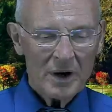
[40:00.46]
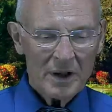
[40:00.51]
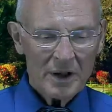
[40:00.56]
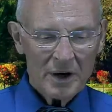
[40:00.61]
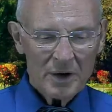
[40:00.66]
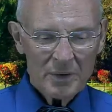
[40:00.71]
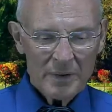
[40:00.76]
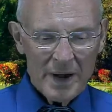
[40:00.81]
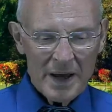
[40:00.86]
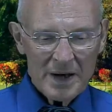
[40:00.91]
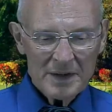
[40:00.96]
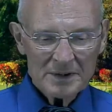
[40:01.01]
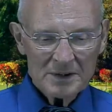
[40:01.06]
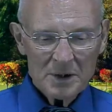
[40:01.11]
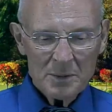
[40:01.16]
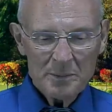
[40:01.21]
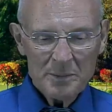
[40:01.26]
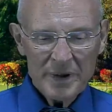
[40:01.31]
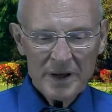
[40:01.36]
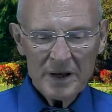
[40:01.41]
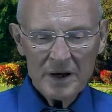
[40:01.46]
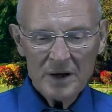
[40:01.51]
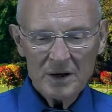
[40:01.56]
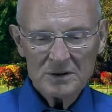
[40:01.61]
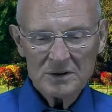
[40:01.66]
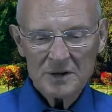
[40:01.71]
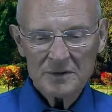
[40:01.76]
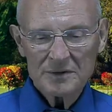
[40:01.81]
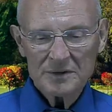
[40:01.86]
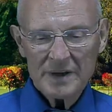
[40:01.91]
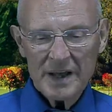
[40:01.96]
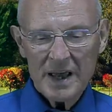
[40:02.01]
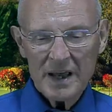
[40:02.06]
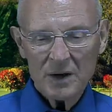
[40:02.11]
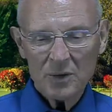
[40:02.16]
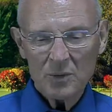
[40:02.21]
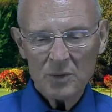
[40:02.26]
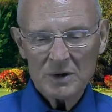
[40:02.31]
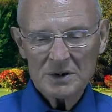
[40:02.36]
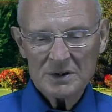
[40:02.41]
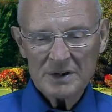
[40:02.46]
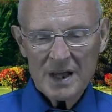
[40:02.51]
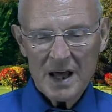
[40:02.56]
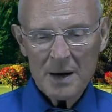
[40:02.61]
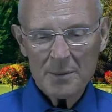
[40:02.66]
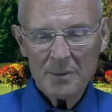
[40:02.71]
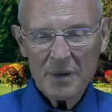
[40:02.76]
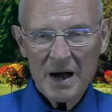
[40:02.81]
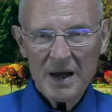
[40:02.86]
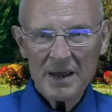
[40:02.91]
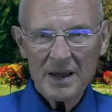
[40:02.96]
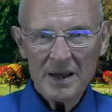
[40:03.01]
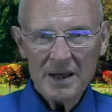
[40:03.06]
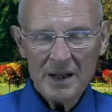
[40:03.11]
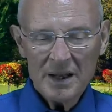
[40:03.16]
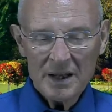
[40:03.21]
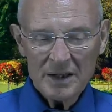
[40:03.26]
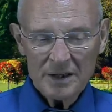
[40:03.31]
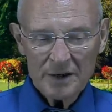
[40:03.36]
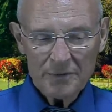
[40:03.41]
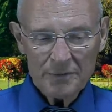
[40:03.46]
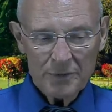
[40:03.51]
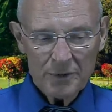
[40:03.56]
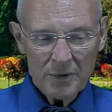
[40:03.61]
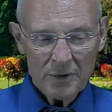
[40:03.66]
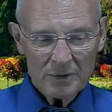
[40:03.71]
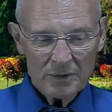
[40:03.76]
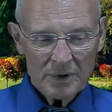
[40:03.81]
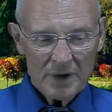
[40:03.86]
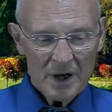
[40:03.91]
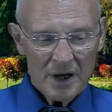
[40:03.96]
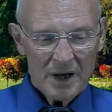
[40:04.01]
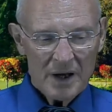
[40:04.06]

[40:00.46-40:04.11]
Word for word: of the greatest appeals of Satan was that by eating the fruit,